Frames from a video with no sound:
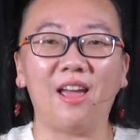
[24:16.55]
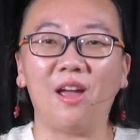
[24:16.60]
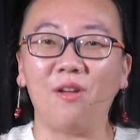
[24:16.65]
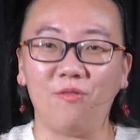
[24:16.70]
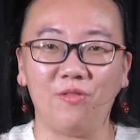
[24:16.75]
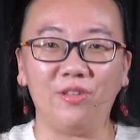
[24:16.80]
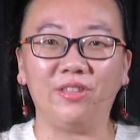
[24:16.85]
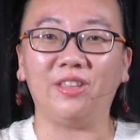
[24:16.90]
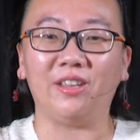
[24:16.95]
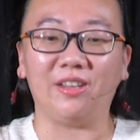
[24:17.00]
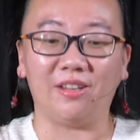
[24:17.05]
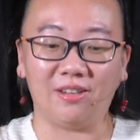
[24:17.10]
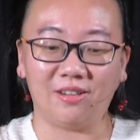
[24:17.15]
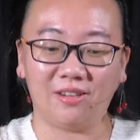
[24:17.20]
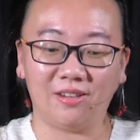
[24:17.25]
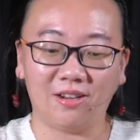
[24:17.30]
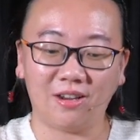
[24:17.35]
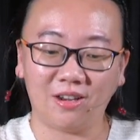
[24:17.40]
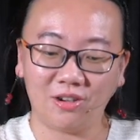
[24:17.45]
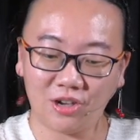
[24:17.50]
everything,
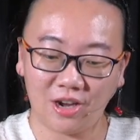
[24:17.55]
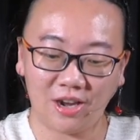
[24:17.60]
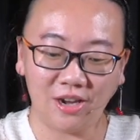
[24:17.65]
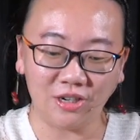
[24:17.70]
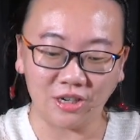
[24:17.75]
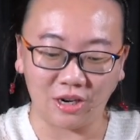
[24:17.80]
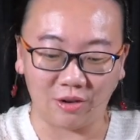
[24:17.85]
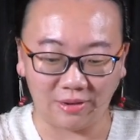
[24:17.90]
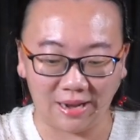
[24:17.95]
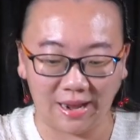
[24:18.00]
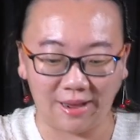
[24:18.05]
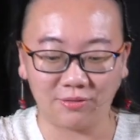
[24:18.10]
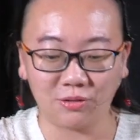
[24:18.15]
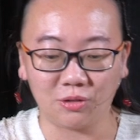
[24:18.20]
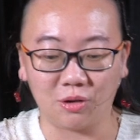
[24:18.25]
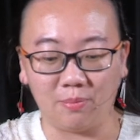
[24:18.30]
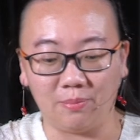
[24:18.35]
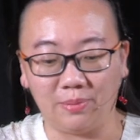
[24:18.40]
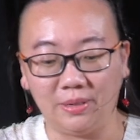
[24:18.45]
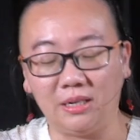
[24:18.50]
changed our lives
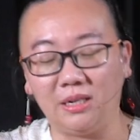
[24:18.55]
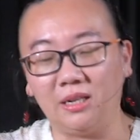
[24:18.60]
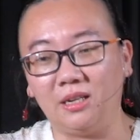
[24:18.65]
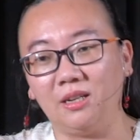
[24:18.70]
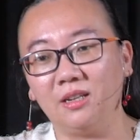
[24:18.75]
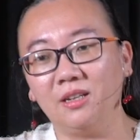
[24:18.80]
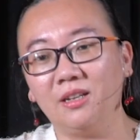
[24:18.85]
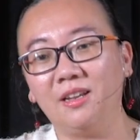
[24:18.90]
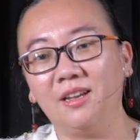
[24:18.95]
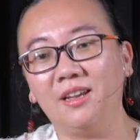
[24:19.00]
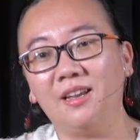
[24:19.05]
completely.